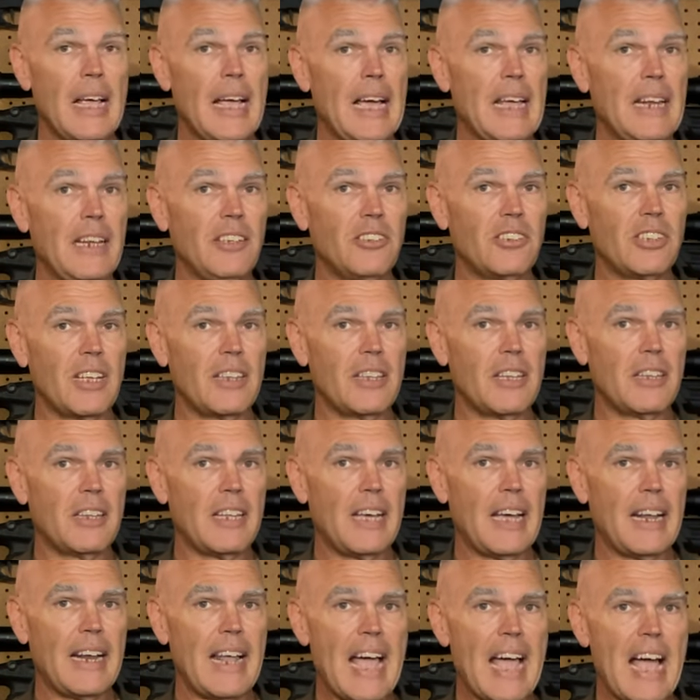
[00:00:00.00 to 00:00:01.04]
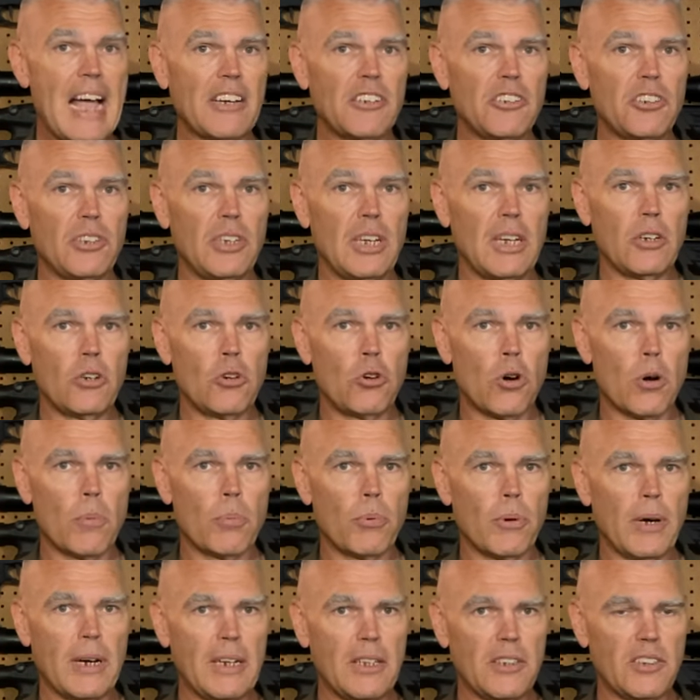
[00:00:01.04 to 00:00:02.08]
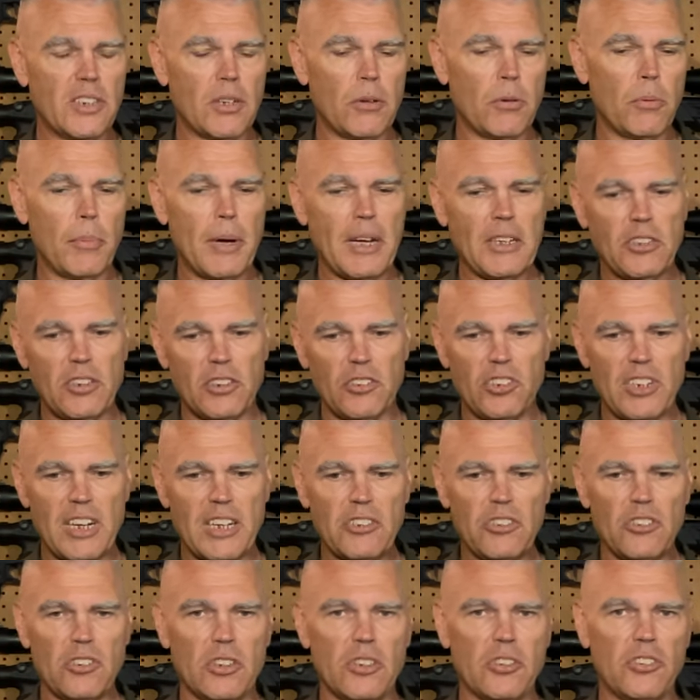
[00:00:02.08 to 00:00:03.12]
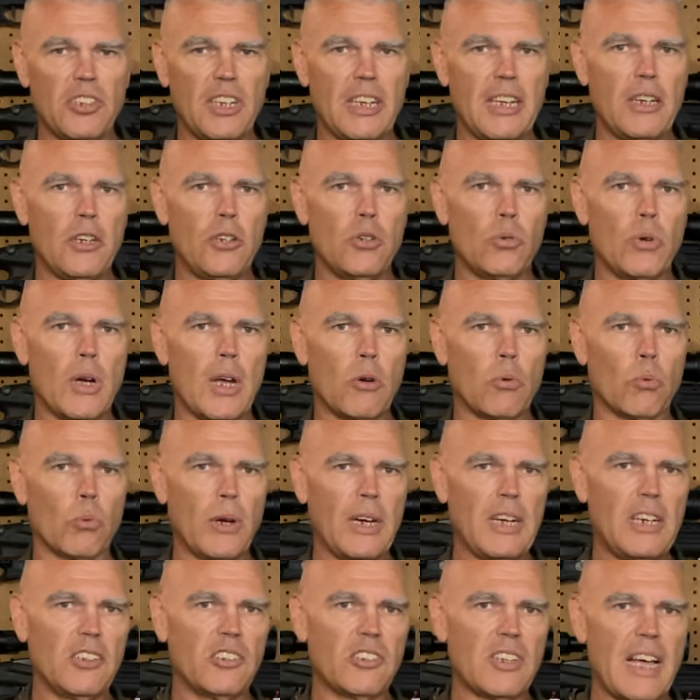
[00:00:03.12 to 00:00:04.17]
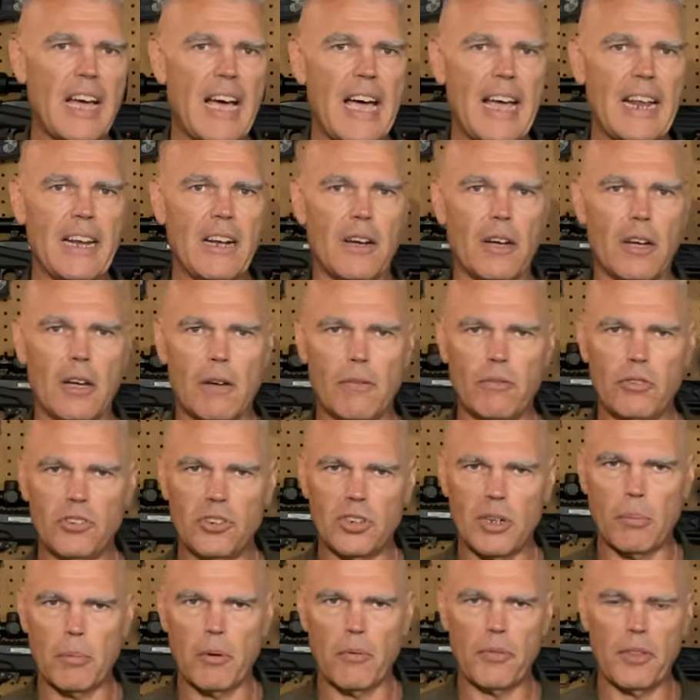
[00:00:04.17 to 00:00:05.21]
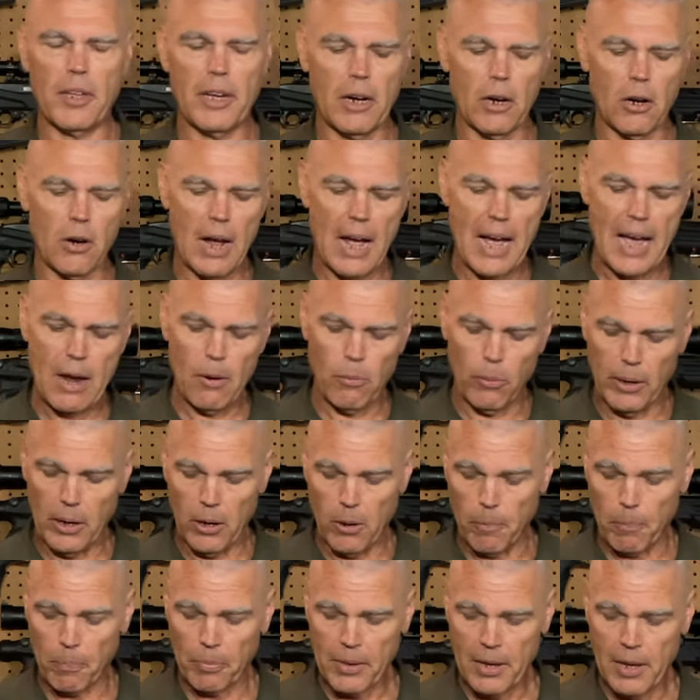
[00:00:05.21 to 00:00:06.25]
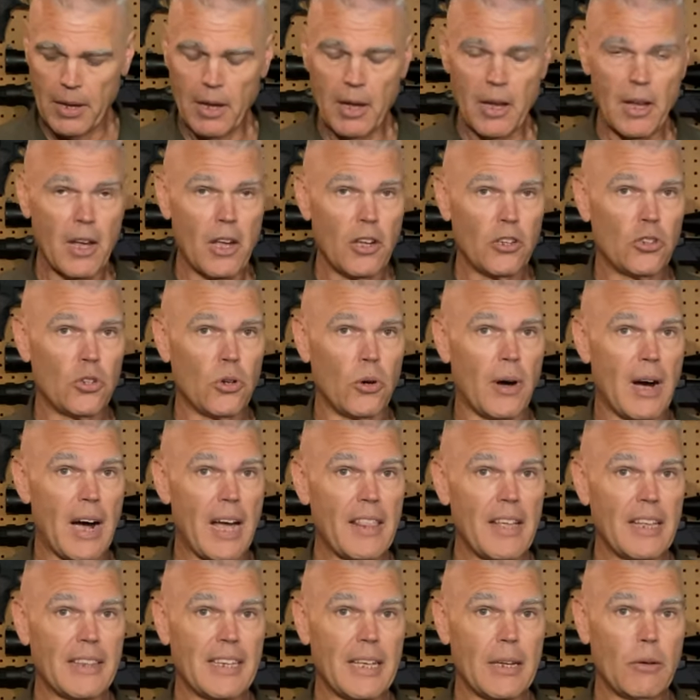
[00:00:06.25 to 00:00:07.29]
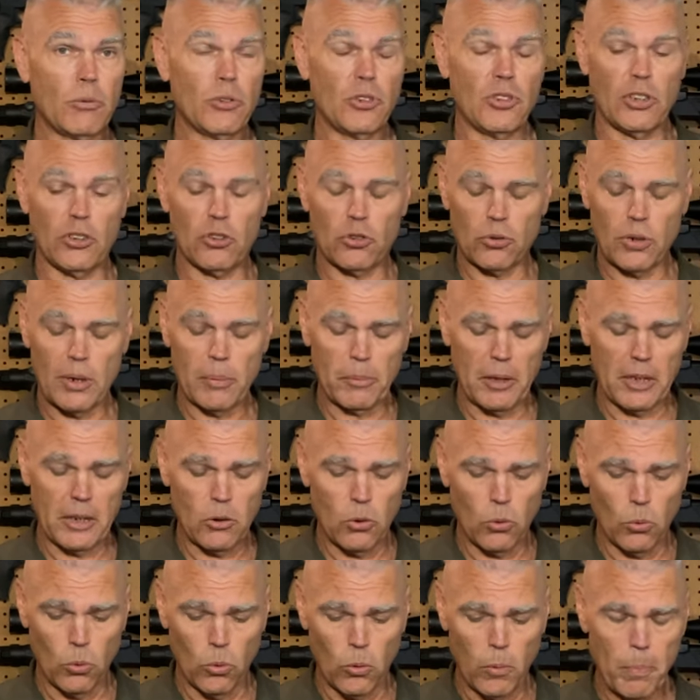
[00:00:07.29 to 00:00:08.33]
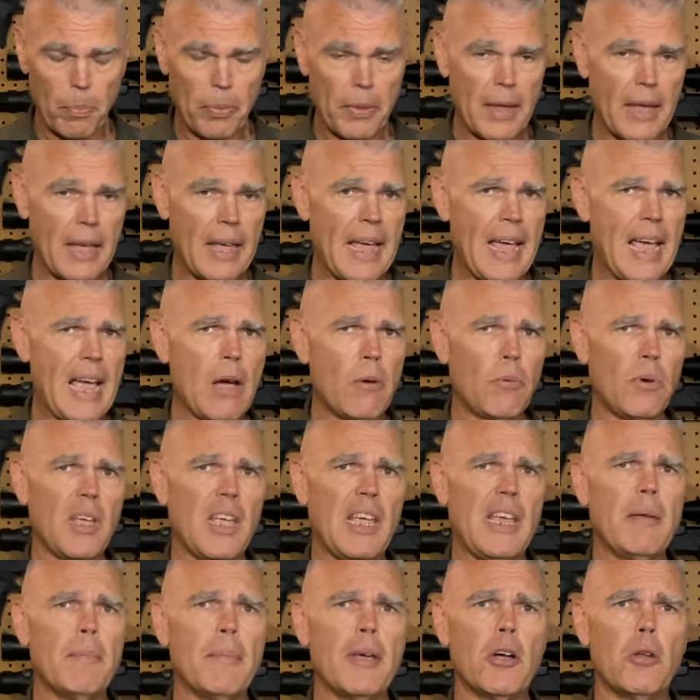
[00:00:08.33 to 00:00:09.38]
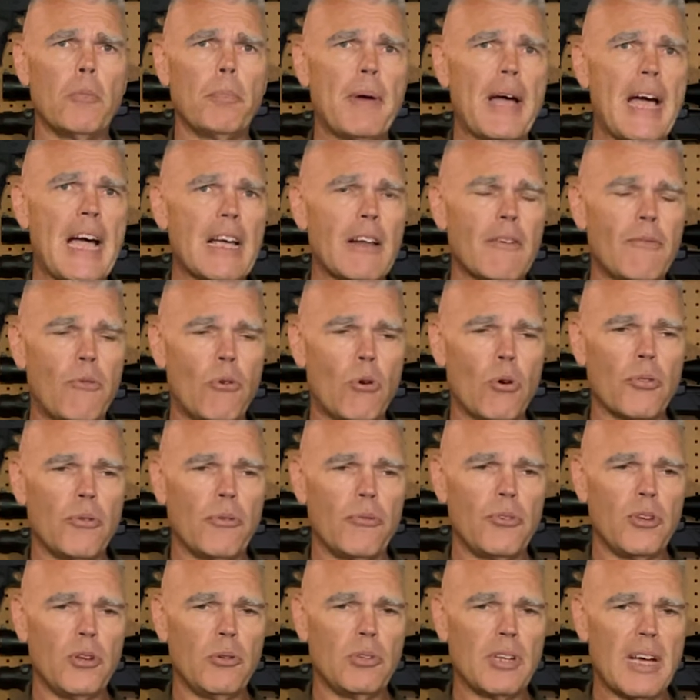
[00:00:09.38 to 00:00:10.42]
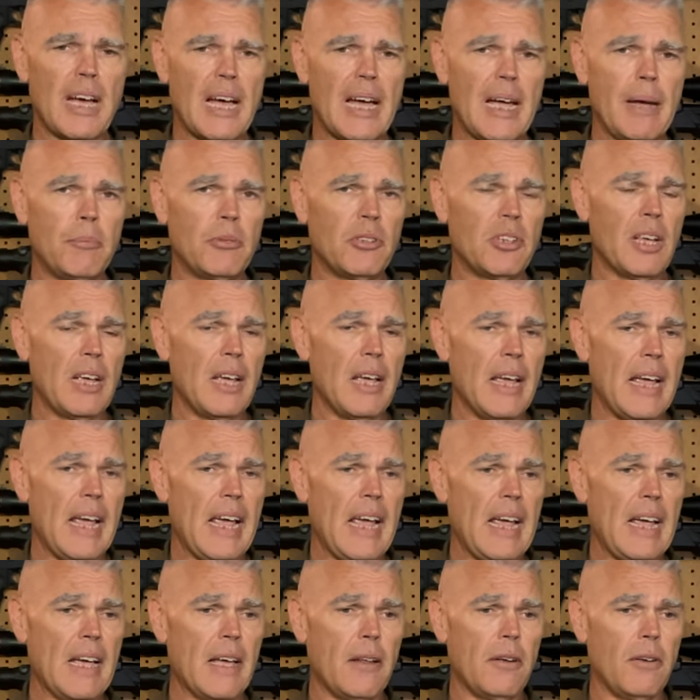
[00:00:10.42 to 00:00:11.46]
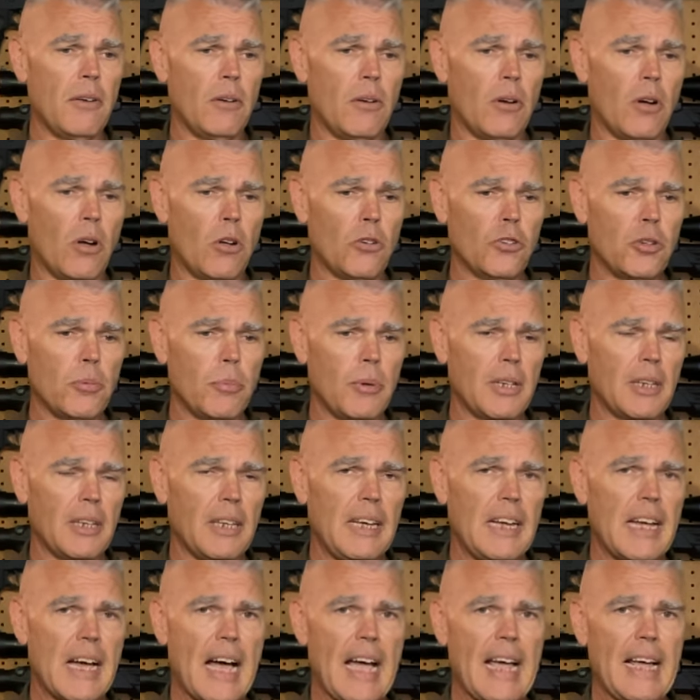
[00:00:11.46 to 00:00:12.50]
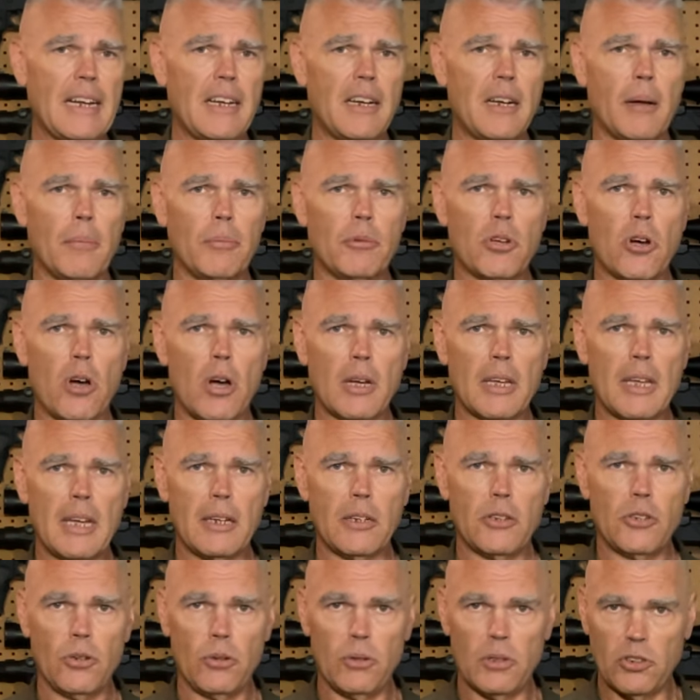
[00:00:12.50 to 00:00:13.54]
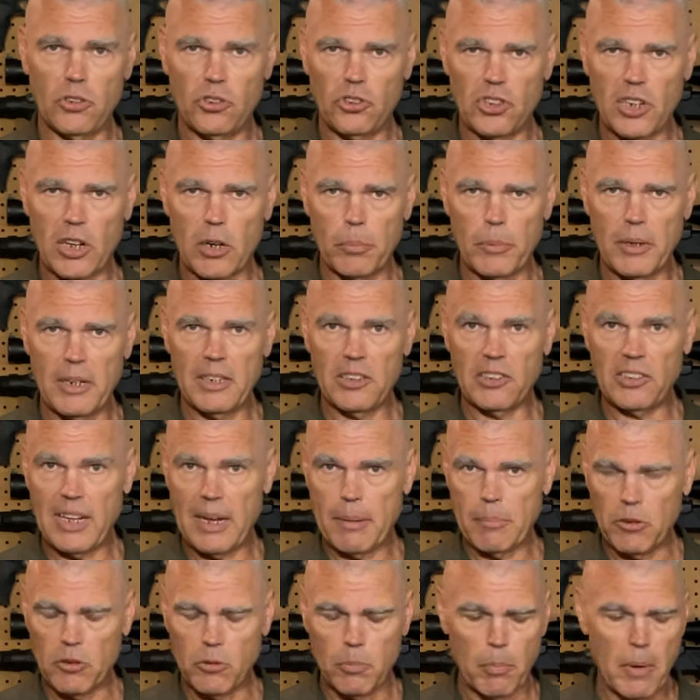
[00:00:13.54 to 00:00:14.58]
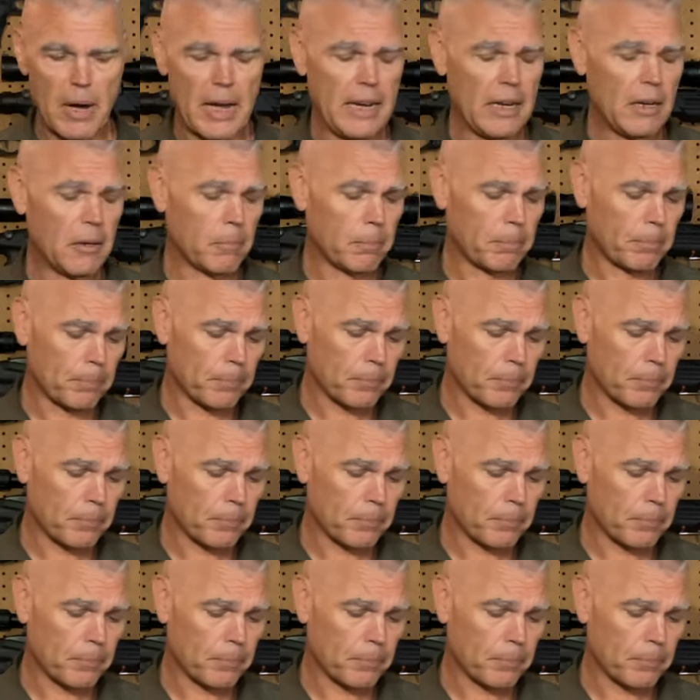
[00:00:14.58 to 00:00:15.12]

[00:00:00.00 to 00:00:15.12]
And he said that they had actually incorporated some of my suggestions into a redesign of some of their eyewear. So I thought that was extremely cool. And we emailed back and forth a few times. And ultimately, I ended up talking to this gentleman. His name is Mike.